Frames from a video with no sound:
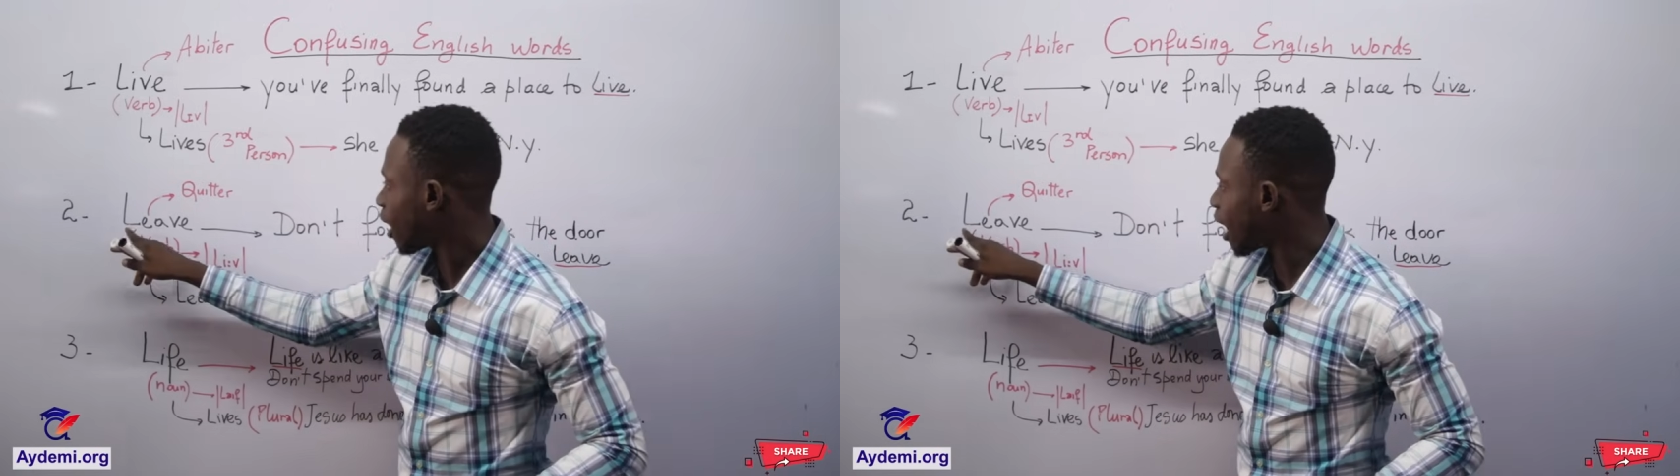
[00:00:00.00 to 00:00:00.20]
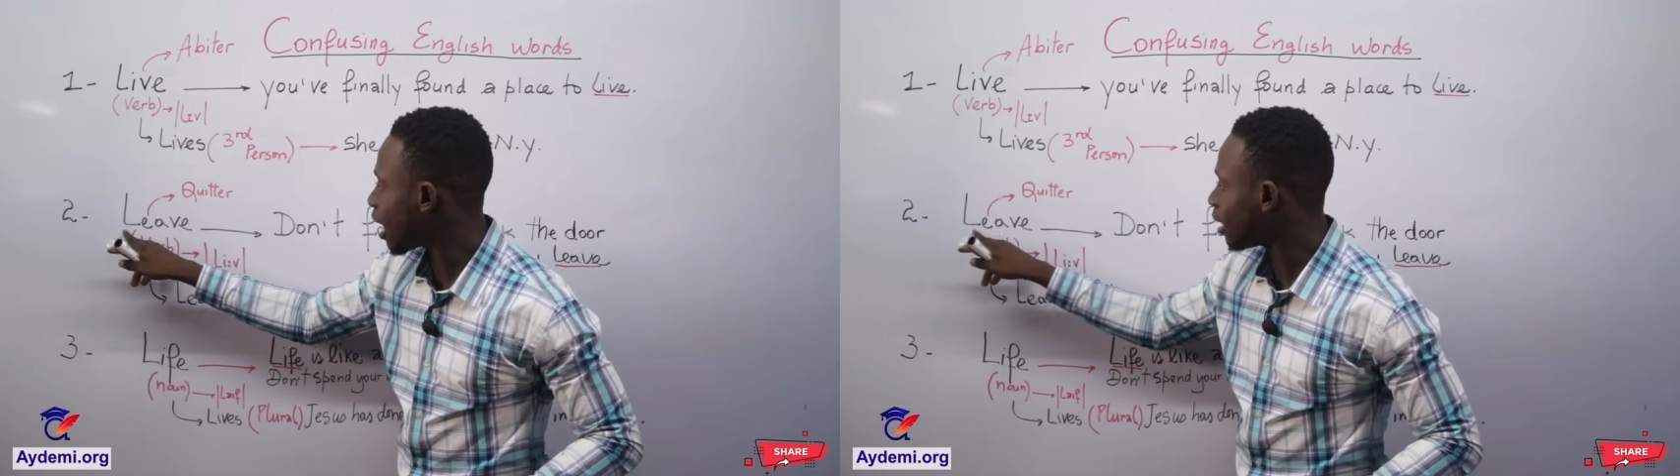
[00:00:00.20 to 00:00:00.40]

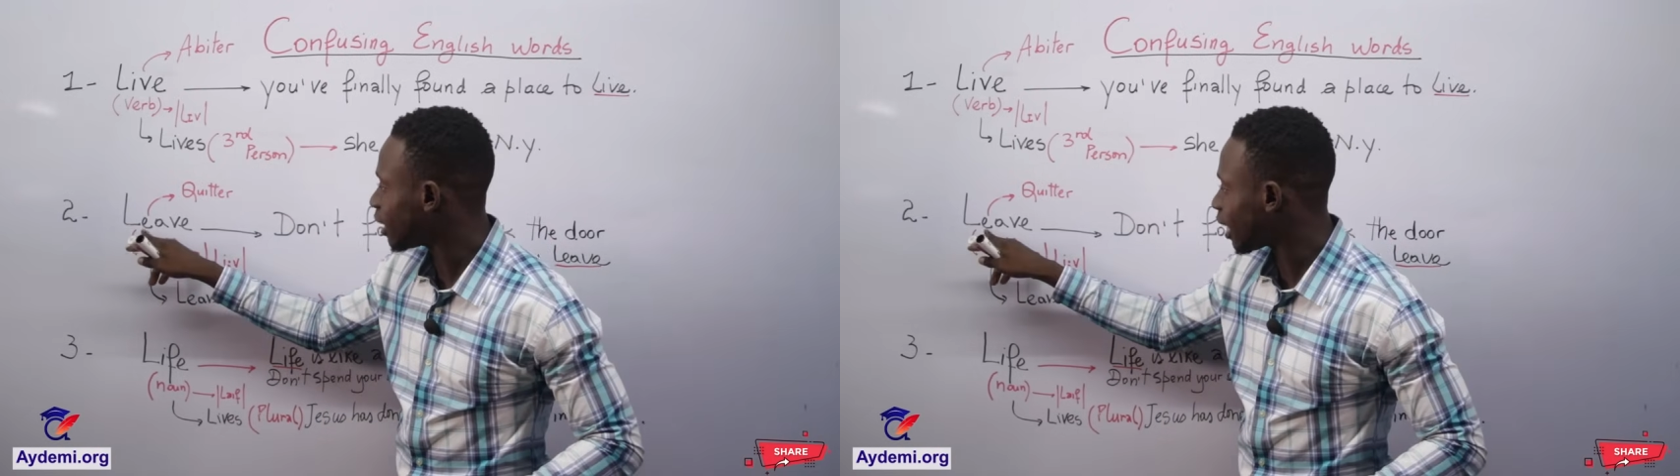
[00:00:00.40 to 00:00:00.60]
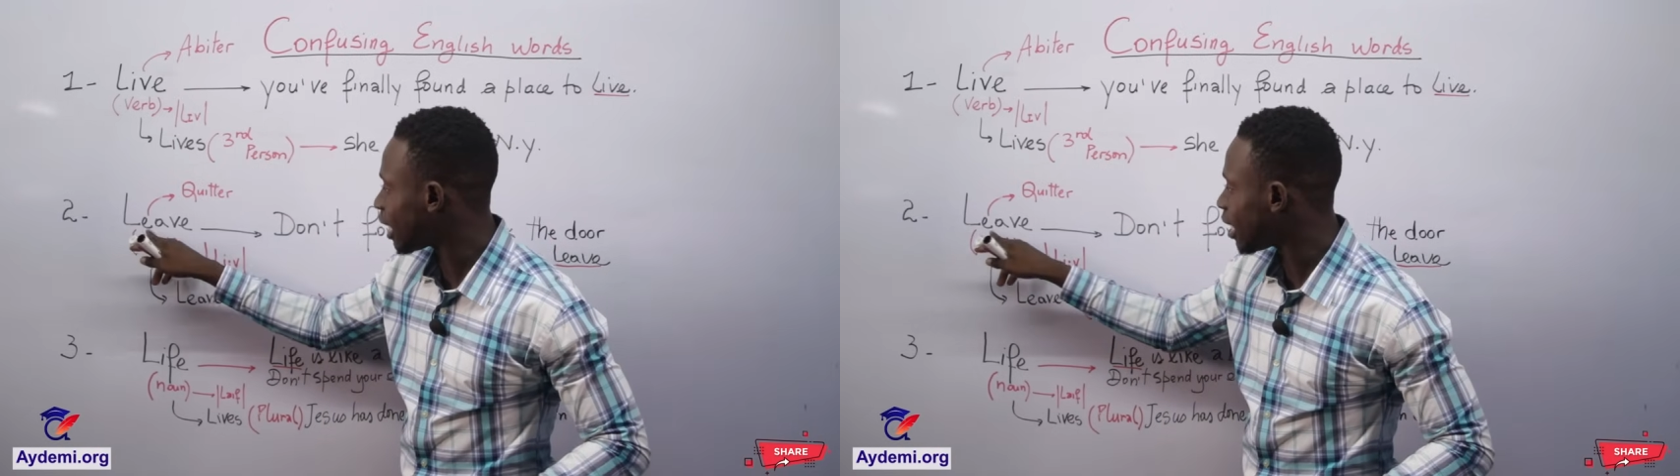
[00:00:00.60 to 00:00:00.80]

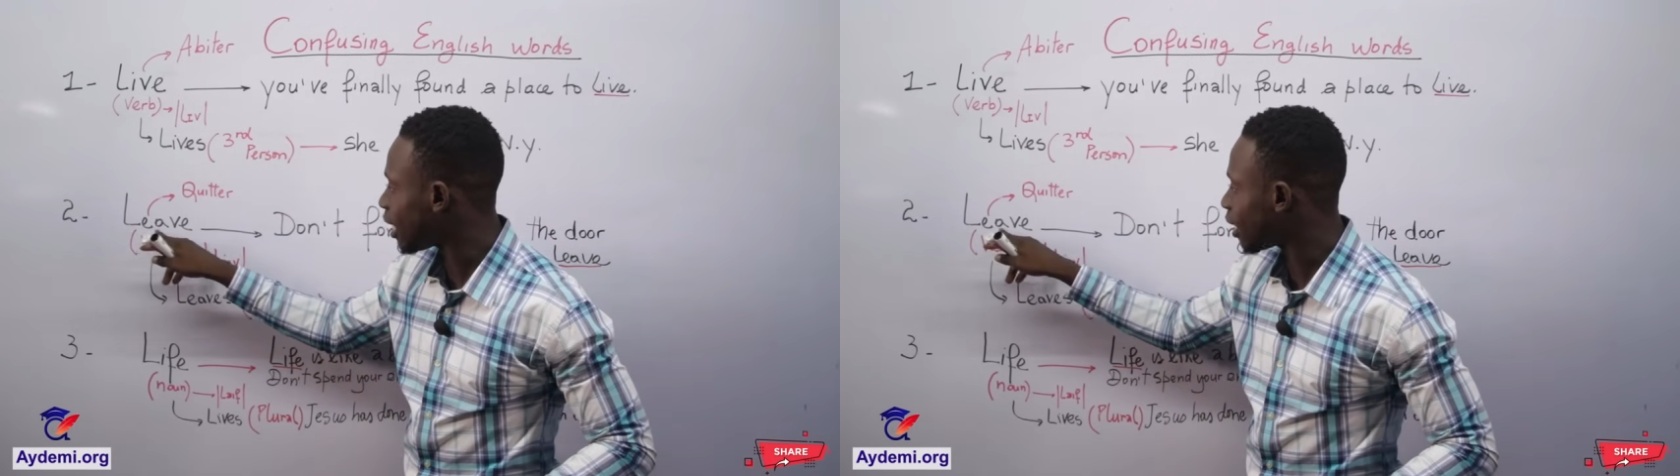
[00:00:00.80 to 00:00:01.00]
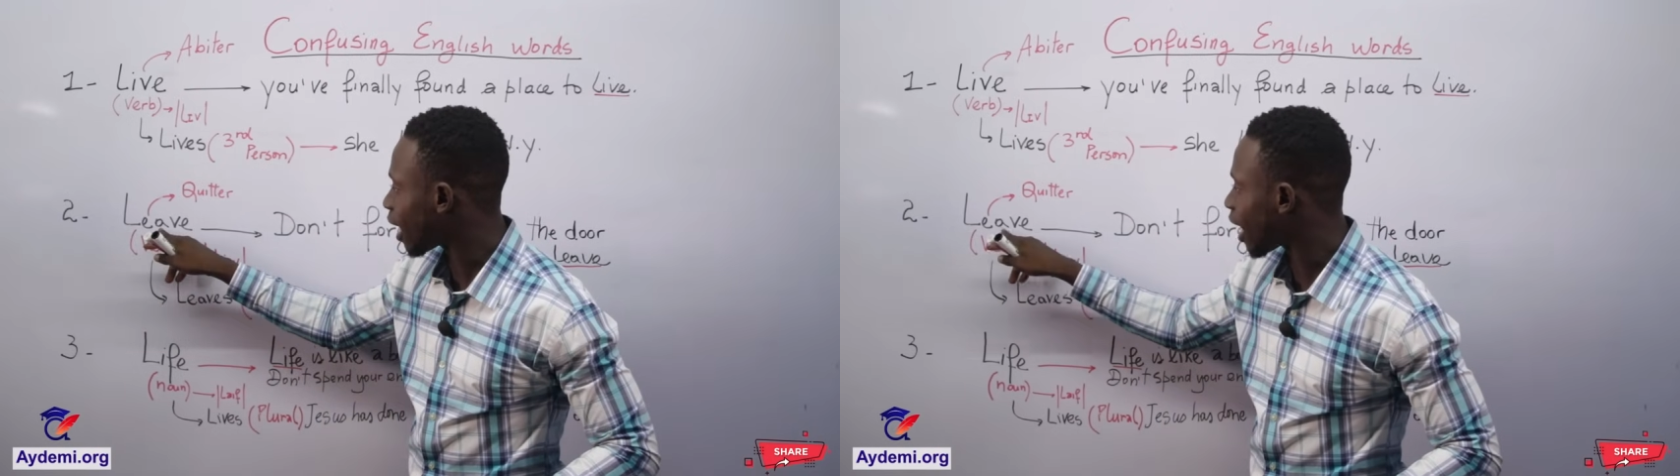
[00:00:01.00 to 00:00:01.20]

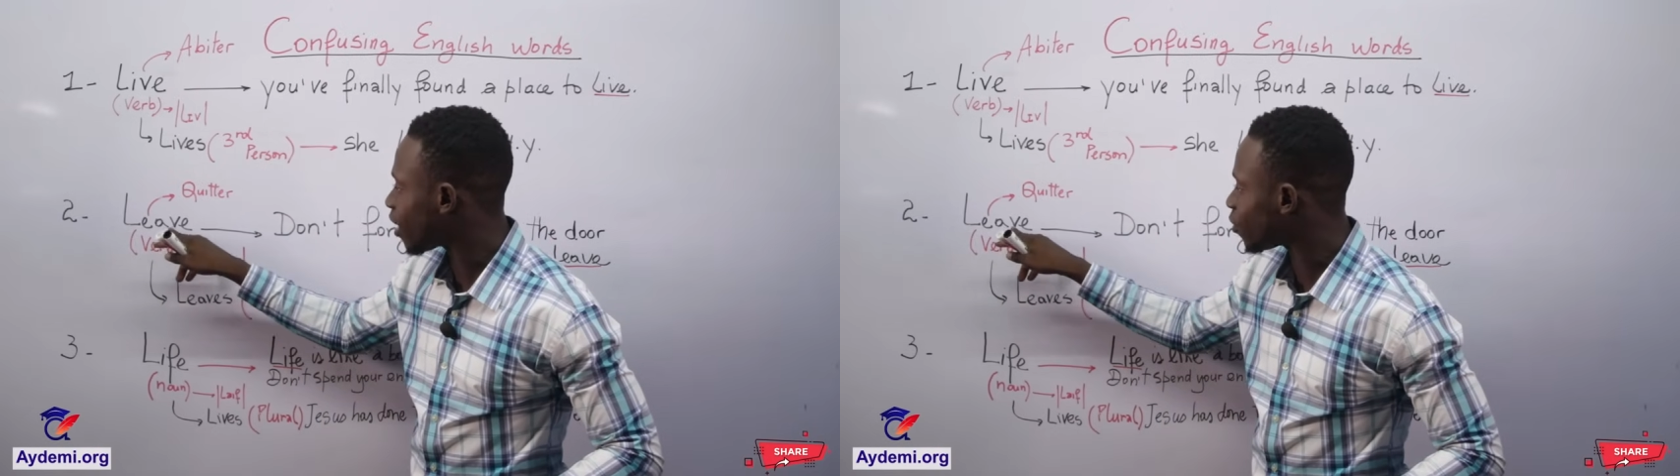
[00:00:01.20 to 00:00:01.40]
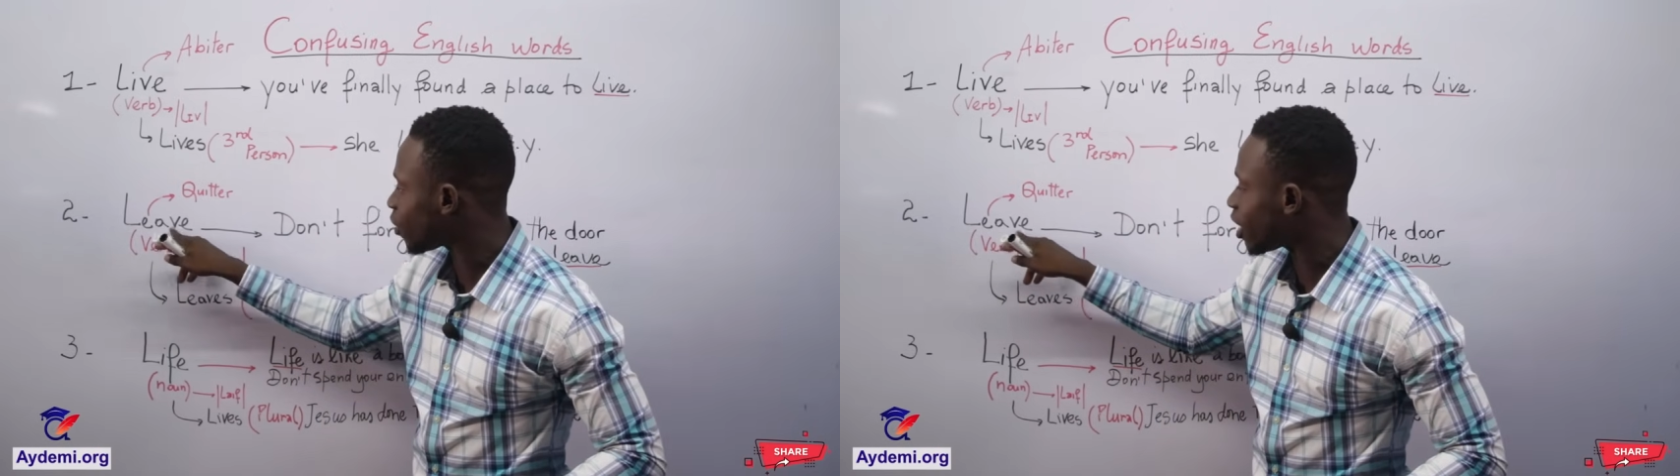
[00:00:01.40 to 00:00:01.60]

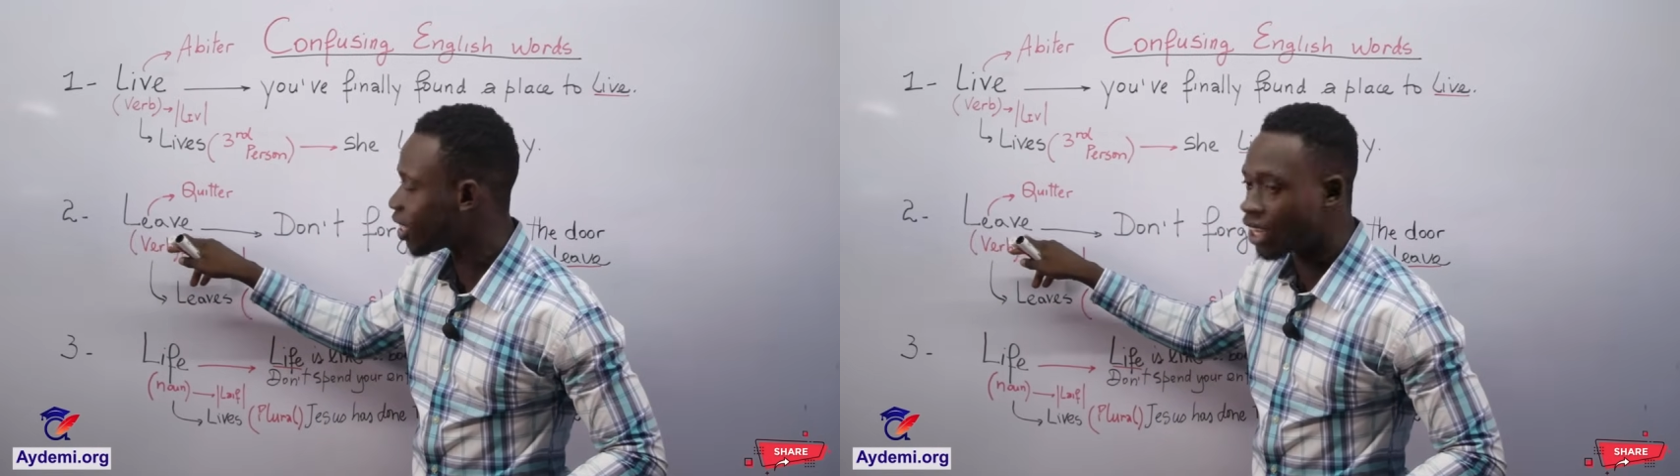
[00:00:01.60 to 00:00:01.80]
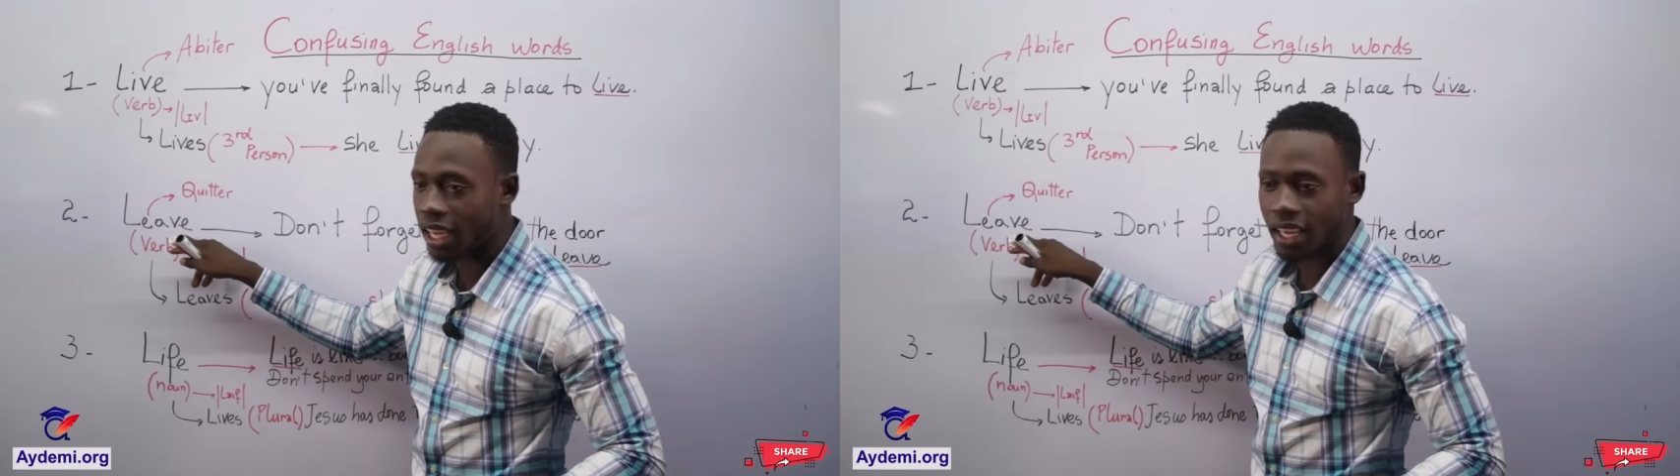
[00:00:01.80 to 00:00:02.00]

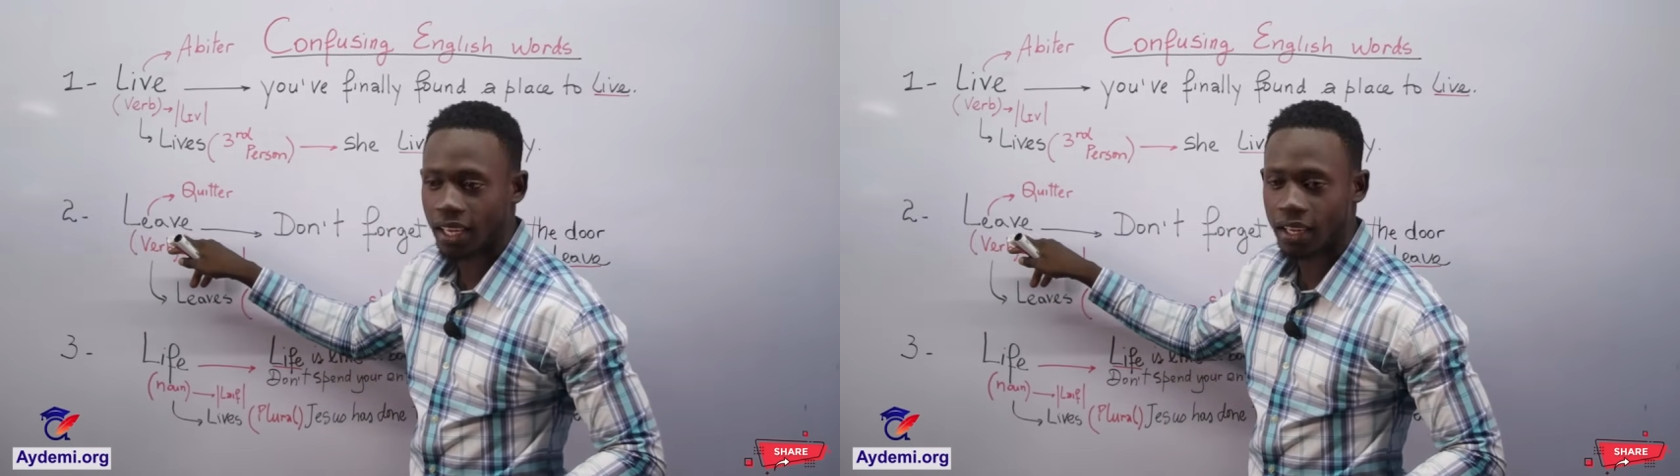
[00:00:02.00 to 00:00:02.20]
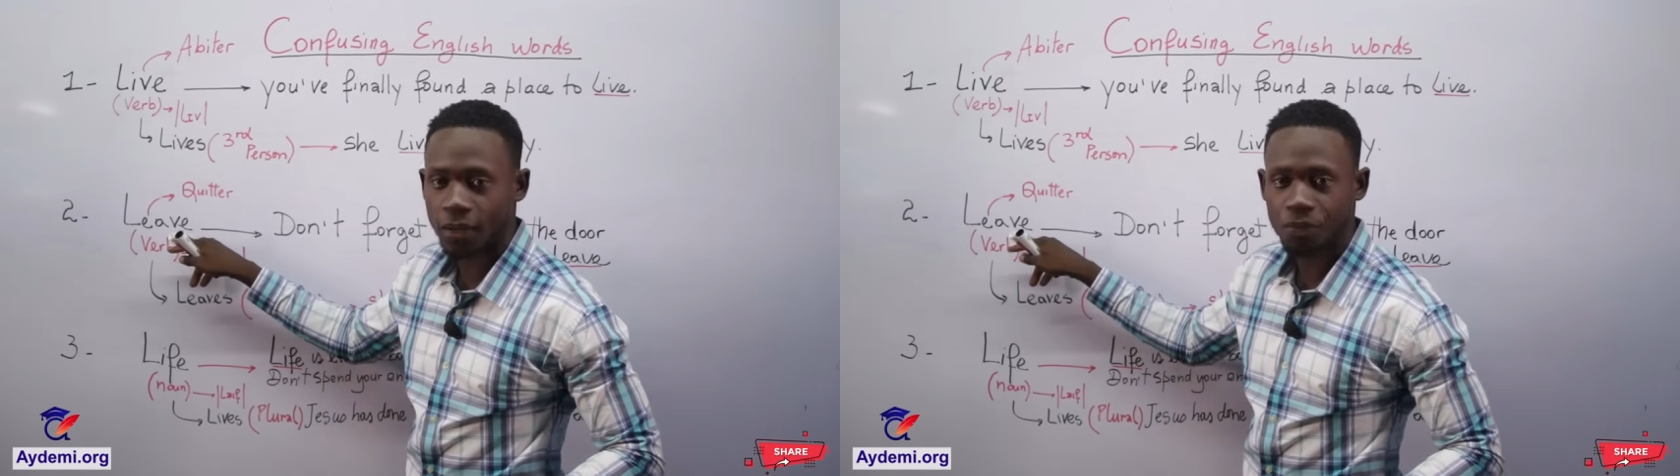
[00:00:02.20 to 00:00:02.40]
L-E-A-V-E.